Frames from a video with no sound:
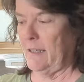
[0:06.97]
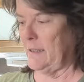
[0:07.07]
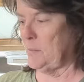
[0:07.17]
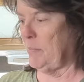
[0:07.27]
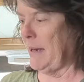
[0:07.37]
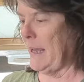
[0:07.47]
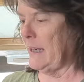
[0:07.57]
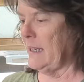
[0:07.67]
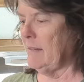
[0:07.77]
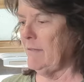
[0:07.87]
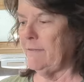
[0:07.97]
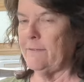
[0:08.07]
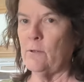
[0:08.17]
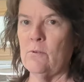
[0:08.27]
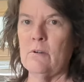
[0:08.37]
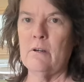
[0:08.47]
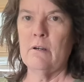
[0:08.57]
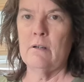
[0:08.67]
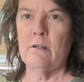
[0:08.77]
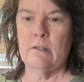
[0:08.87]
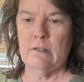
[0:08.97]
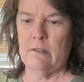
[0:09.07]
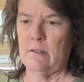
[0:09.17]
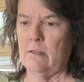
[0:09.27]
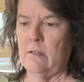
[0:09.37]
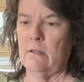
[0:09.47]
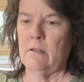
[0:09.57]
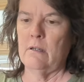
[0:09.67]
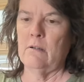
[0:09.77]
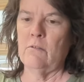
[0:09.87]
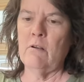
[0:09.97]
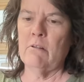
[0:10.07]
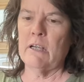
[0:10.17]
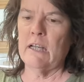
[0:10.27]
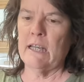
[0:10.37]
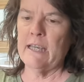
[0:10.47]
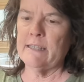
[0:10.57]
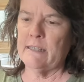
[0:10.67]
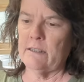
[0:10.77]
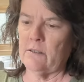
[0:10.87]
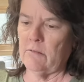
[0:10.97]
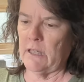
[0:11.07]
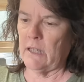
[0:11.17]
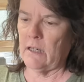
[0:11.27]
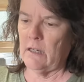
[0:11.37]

It's planning for what we're going to eat this week.